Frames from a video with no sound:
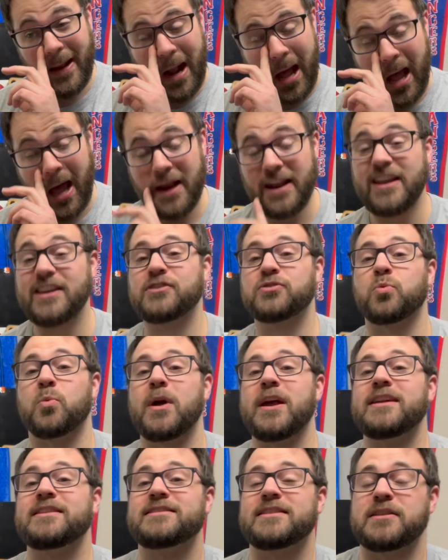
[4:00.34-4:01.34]
on his
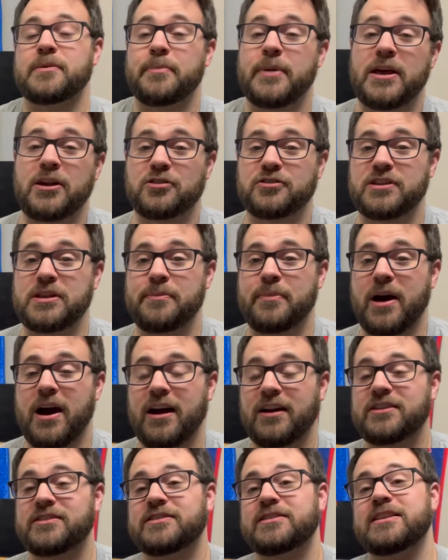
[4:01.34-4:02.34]
way to the penalty
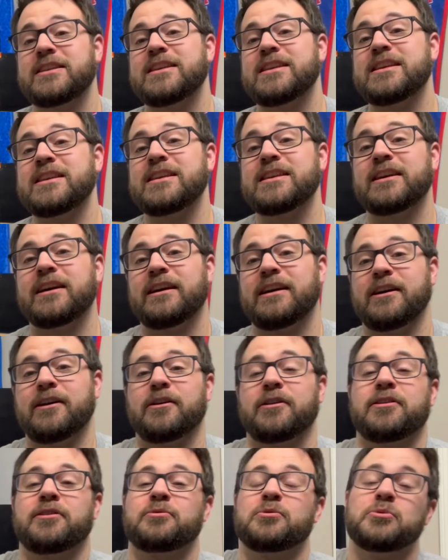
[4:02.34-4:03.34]
box, he
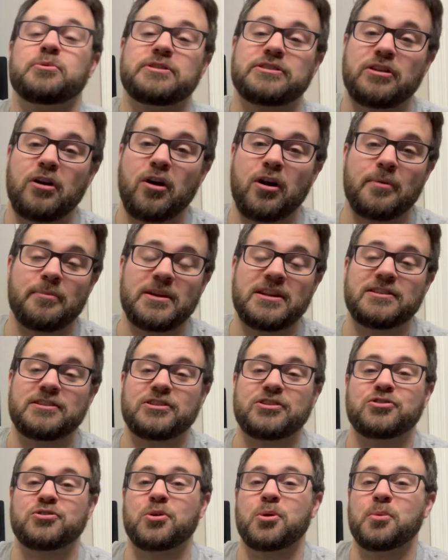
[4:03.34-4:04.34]
threw his arm into
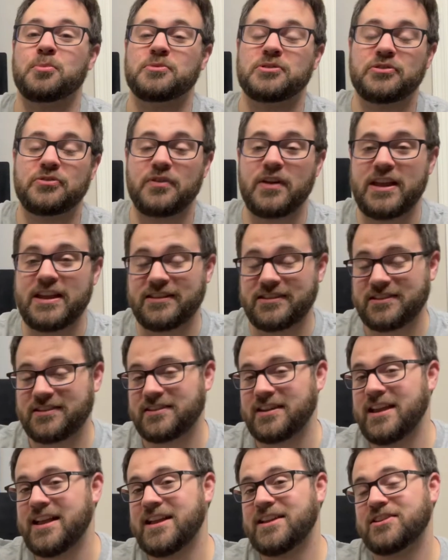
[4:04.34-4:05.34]
Strome's
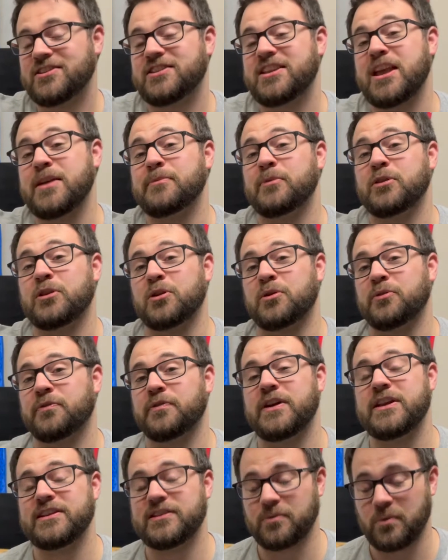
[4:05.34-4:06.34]
face, just gave him a little
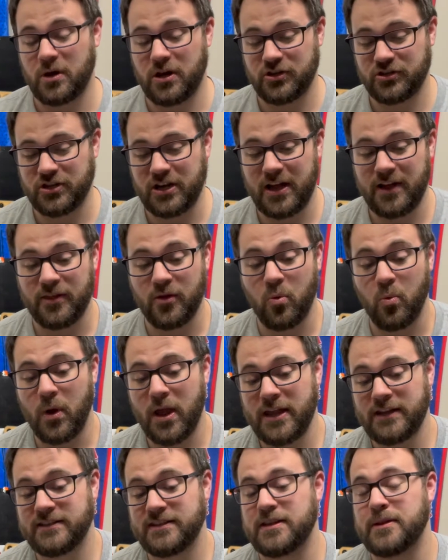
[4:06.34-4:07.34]
face wash on the
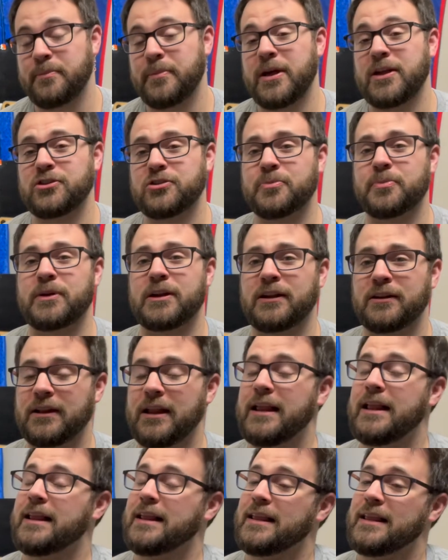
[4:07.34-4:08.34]
way to the bench, but
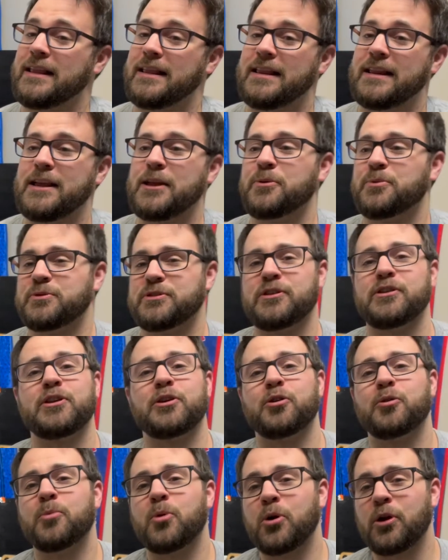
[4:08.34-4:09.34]
it was a
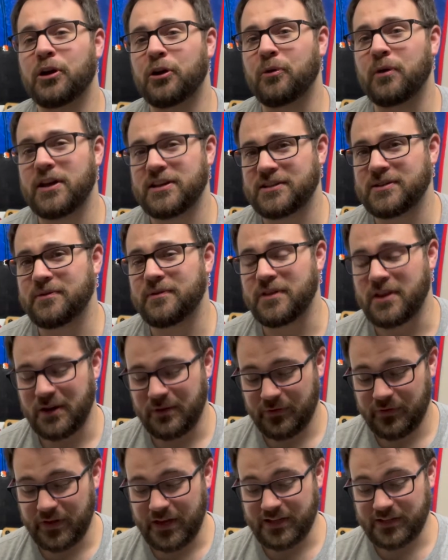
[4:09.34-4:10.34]
little more aggressive than a
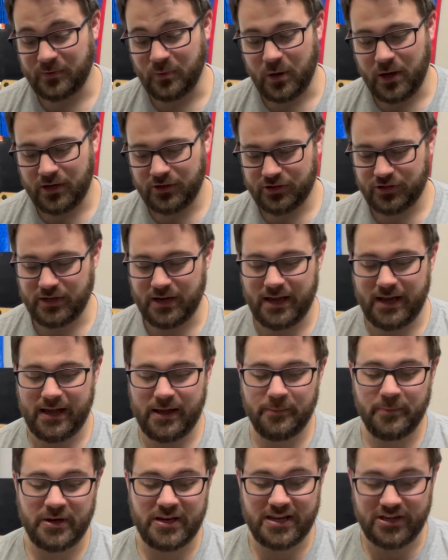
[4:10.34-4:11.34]
face wash.
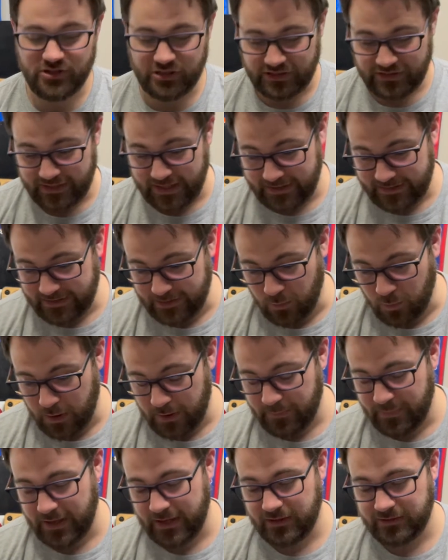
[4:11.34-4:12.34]
But he just gets the
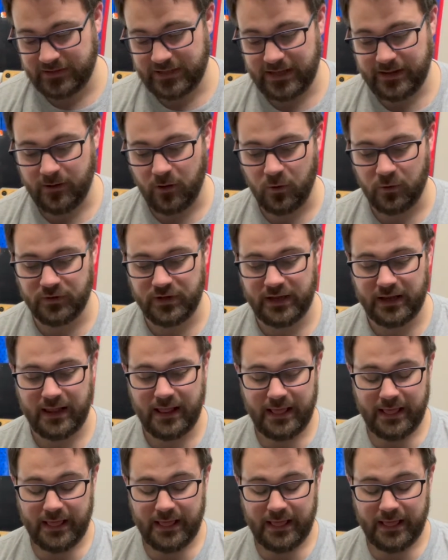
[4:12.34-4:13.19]
one penalty, the holding.